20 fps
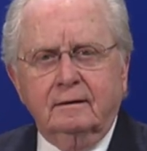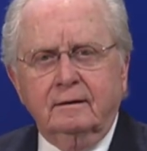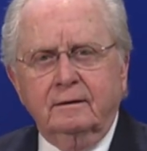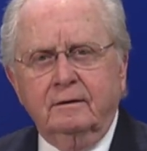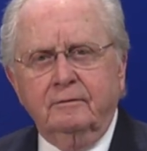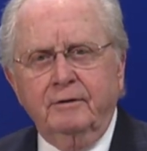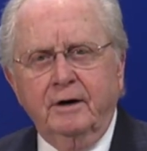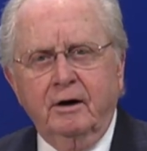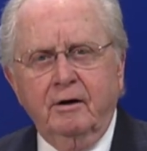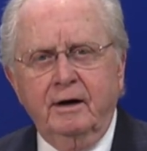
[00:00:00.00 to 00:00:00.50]

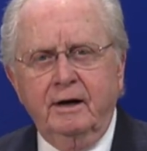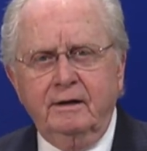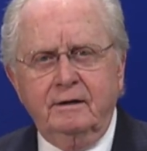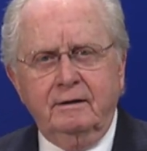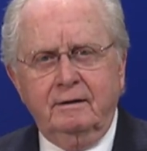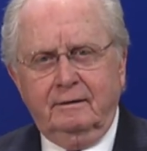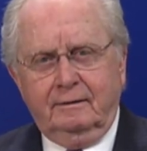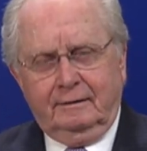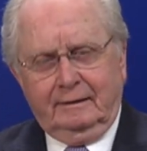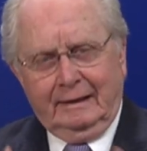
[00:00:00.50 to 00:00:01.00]
the
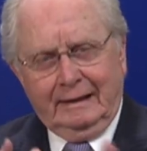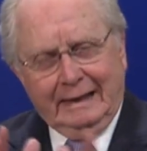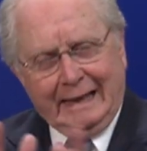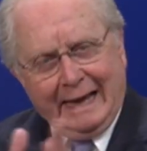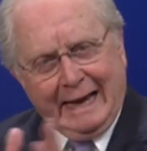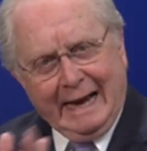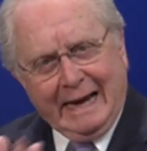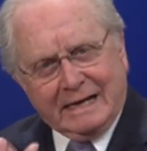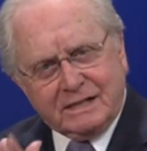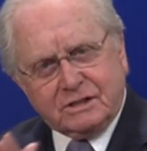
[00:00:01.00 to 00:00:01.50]
very
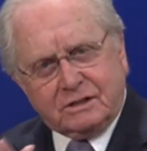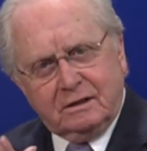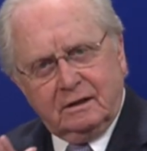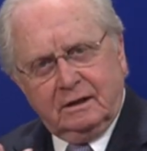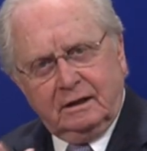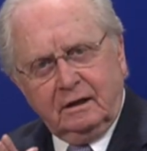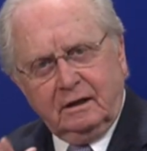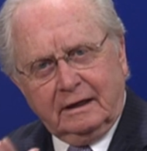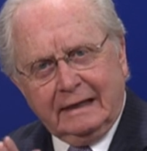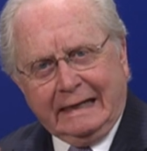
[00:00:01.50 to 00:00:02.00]
last
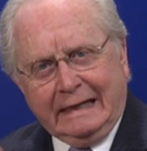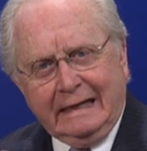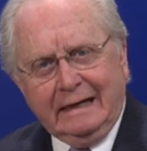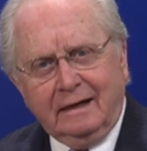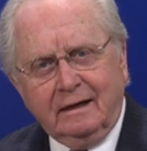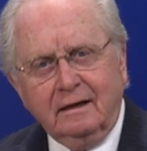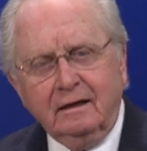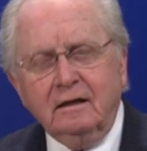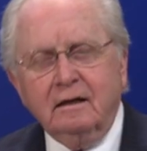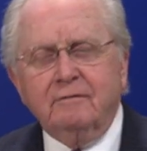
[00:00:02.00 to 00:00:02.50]
little
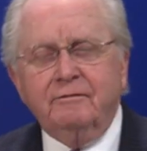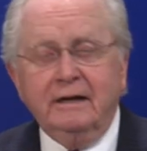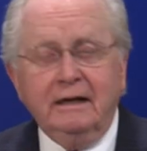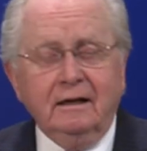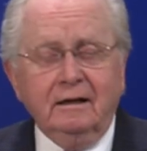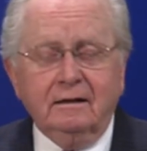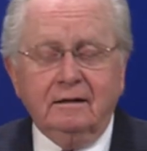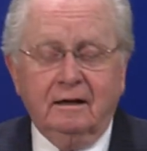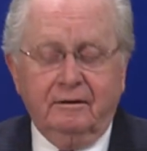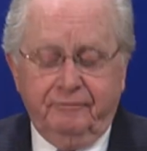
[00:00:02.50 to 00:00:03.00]
end of,
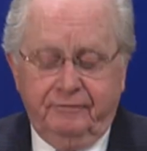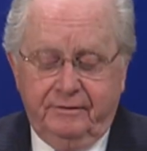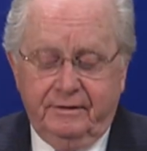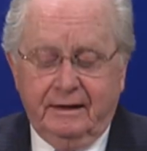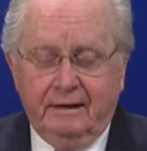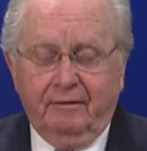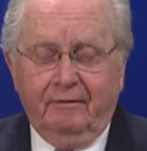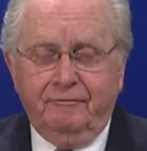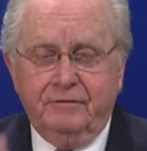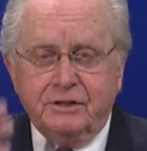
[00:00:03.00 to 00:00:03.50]
end of,
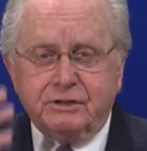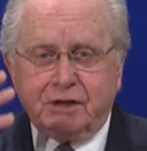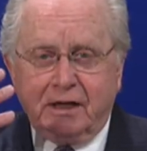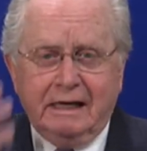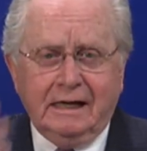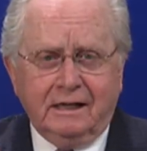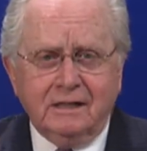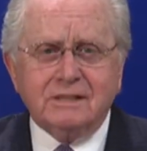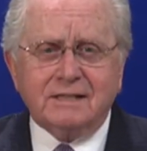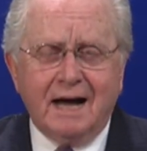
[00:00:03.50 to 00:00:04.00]
of this
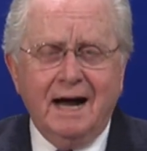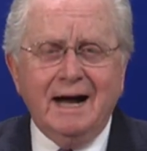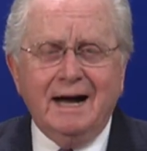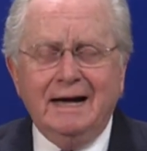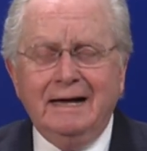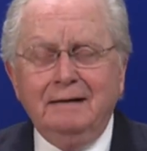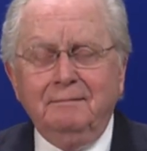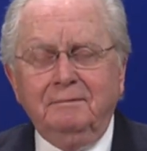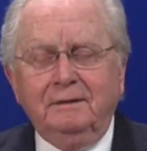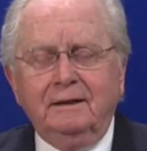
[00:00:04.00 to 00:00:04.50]
end
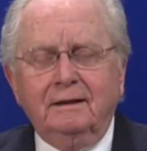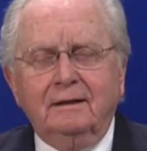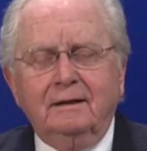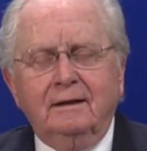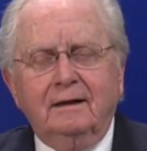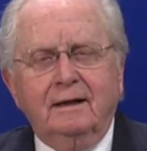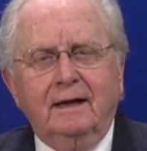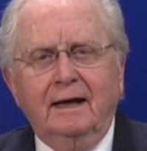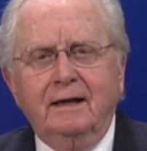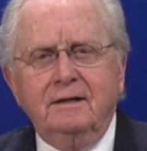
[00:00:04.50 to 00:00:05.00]
time,
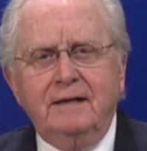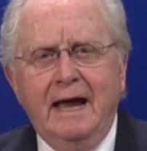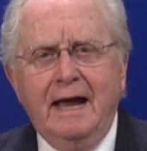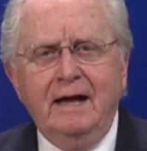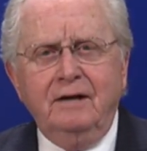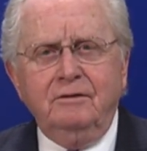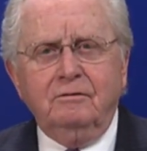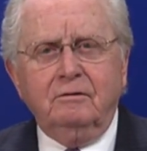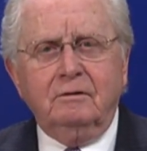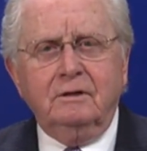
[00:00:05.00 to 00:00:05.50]
and
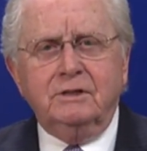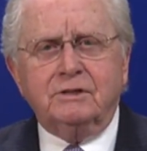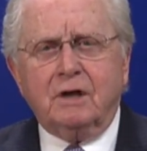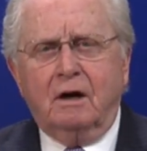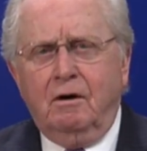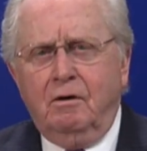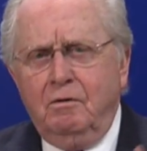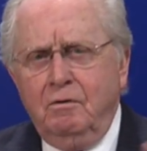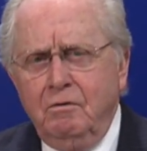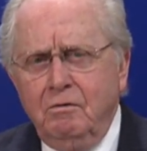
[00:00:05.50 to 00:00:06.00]
Daniel is
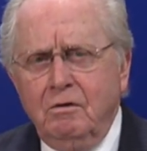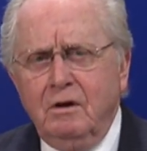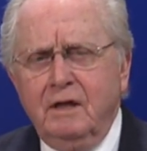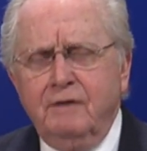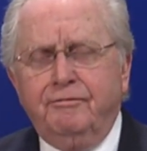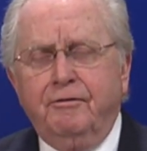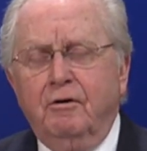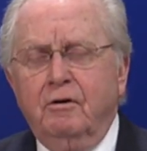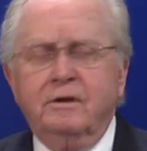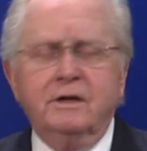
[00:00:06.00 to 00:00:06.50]
only
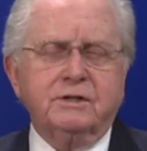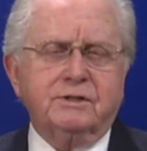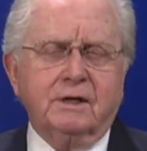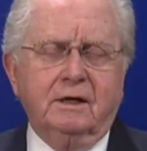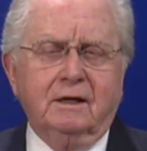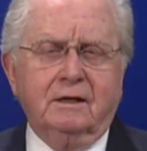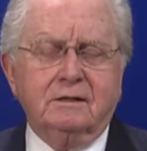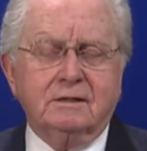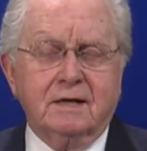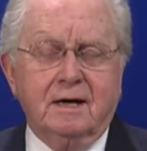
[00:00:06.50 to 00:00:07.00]
for this
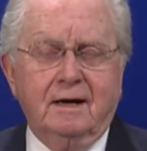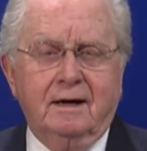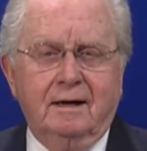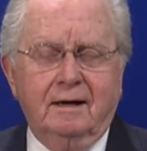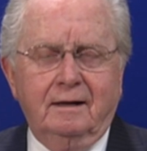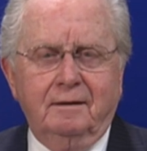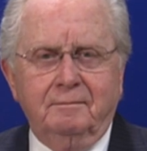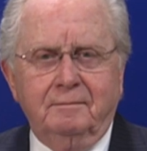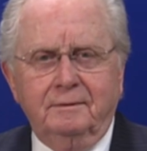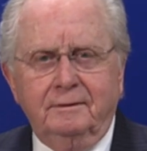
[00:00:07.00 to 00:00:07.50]
end
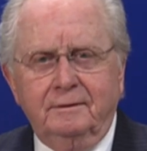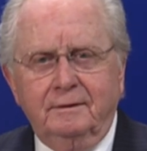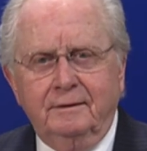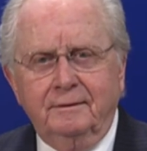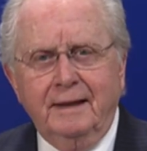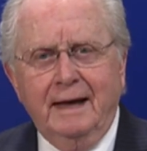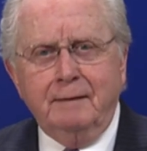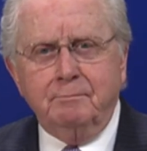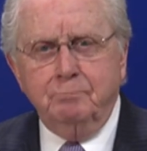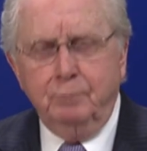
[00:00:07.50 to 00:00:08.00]
time.
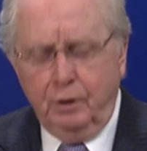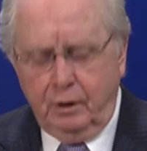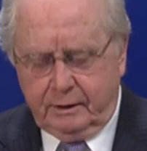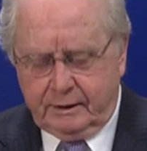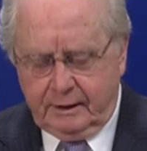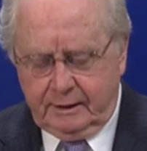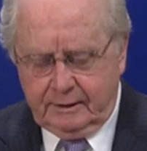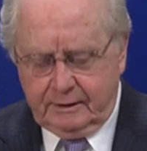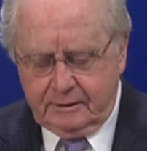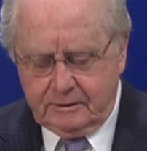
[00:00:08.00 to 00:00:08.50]
That book
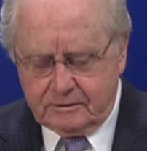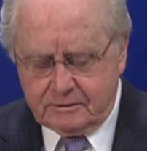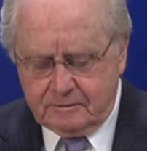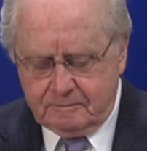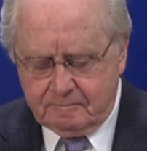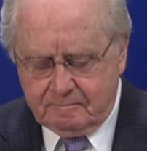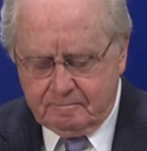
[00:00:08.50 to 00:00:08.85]
is.